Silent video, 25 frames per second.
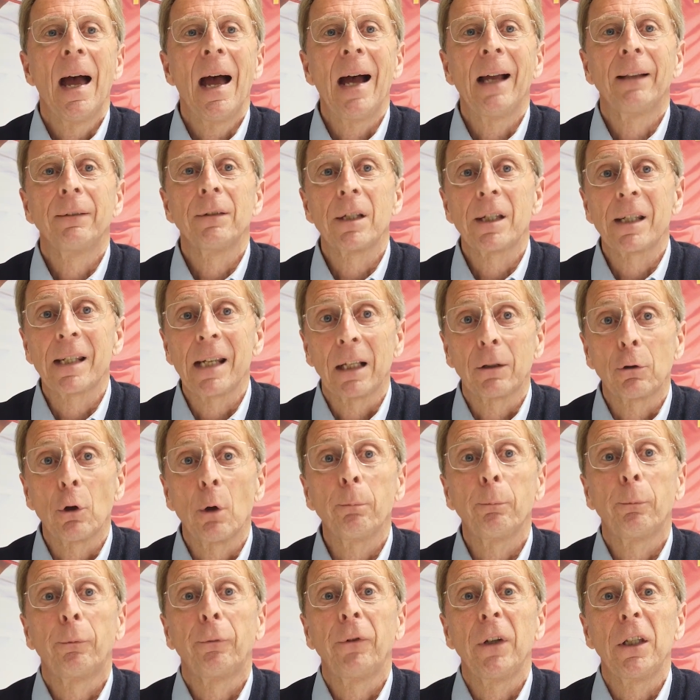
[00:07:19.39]
and set
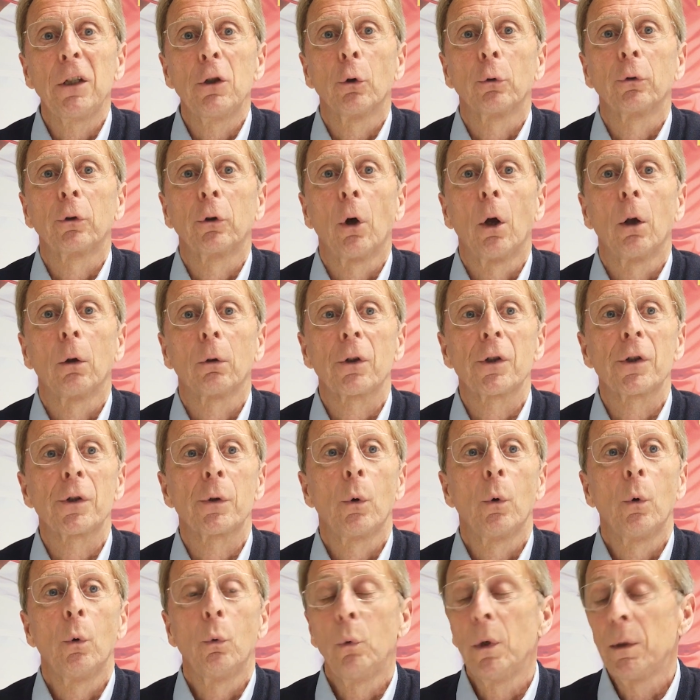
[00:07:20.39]
up video
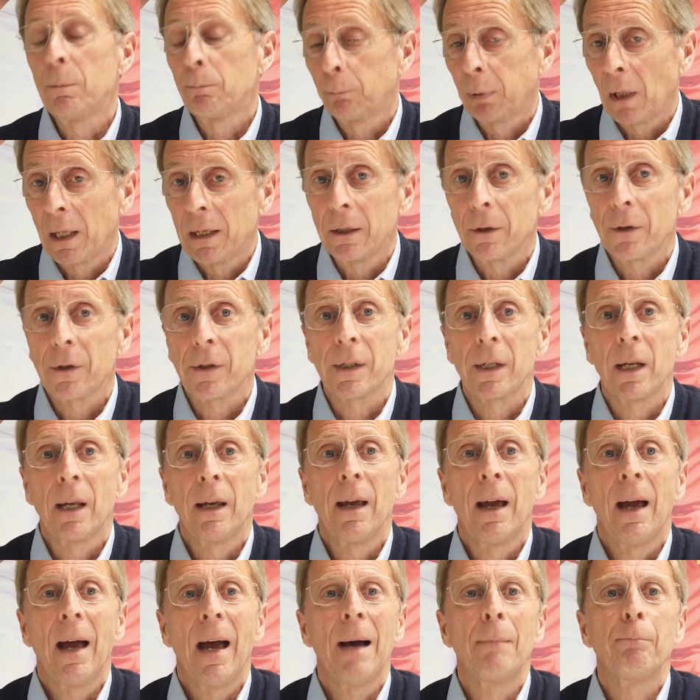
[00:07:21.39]
talks with players
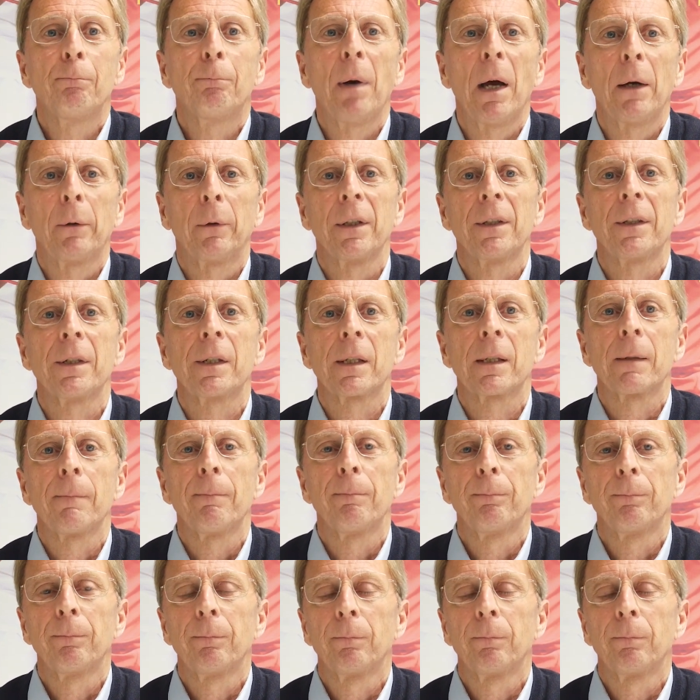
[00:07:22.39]
and parents.